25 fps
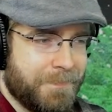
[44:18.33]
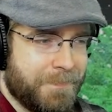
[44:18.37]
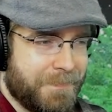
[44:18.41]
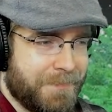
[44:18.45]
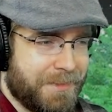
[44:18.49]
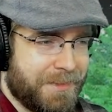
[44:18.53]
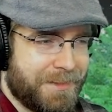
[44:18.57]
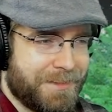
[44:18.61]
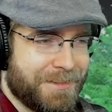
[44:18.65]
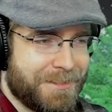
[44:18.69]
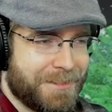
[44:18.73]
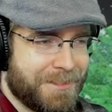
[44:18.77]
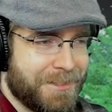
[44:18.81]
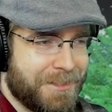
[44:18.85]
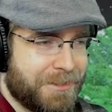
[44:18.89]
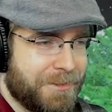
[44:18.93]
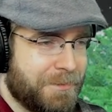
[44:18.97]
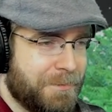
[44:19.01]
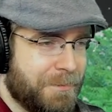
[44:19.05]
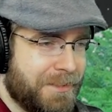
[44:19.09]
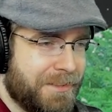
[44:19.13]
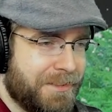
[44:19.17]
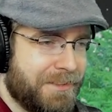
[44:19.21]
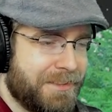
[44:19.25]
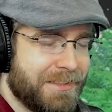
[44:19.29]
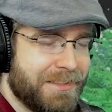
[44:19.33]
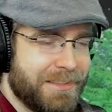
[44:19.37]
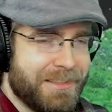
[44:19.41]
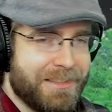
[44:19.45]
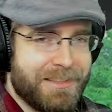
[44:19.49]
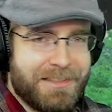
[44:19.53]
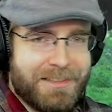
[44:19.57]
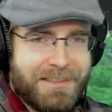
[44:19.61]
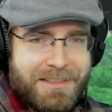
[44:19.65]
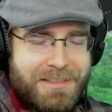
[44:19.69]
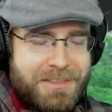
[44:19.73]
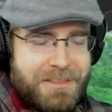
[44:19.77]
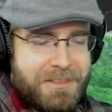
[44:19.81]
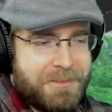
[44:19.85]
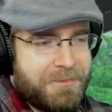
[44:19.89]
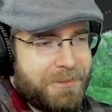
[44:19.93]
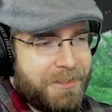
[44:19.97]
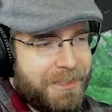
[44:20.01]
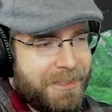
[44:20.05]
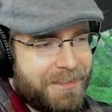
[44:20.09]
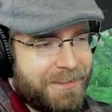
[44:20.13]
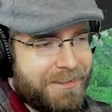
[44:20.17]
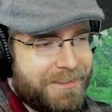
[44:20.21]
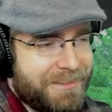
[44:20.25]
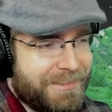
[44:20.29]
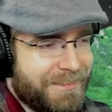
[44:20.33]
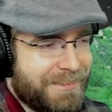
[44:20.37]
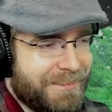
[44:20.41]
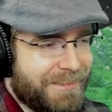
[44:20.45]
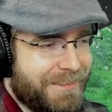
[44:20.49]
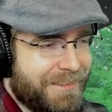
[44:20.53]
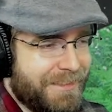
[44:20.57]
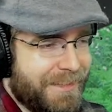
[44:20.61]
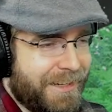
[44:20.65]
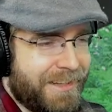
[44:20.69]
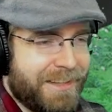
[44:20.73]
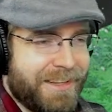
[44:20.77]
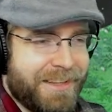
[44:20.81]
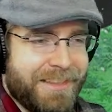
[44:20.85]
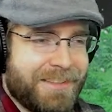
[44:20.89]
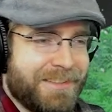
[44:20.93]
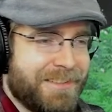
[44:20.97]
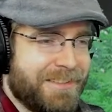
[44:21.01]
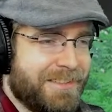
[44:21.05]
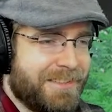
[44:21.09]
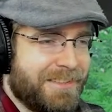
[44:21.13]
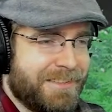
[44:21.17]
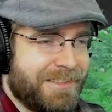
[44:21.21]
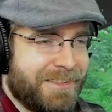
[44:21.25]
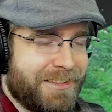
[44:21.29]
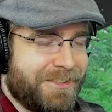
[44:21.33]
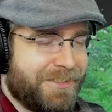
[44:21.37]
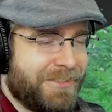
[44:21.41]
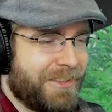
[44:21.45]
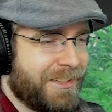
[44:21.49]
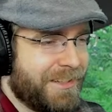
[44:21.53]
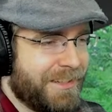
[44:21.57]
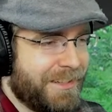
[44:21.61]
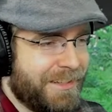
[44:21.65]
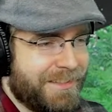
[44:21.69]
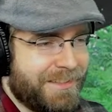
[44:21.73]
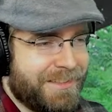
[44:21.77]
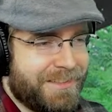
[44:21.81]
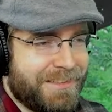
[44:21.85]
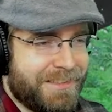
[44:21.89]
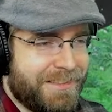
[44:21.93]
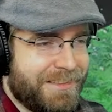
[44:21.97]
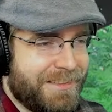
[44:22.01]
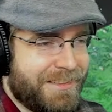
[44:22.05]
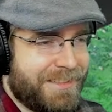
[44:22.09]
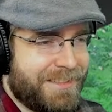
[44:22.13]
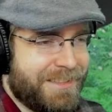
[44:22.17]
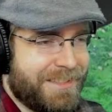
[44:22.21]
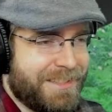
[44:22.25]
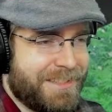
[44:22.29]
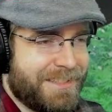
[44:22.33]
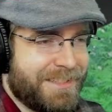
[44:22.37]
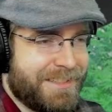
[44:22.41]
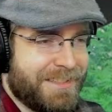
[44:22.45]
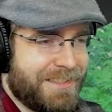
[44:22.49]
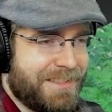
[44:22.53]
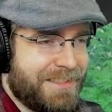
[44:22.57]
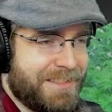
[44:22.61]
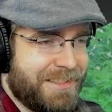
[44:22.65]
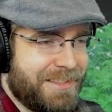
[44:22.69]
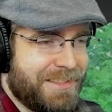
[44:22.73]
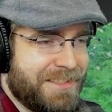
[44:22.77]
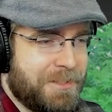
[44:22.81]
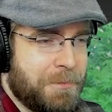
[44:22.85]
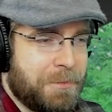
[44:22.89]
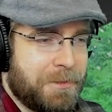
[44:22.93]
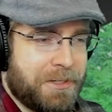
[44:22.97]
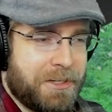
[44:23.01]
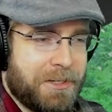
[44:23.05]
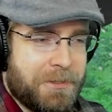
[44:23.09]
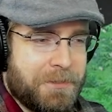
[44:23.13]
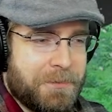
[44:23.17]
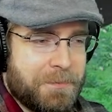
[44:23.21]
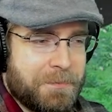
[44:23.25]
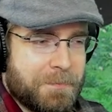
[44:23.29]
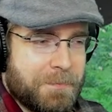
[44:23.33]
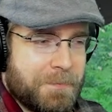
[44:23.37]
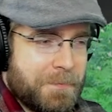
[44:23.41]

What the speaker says: There's Gnome and Sylph again. I like their artwork. It's super cute.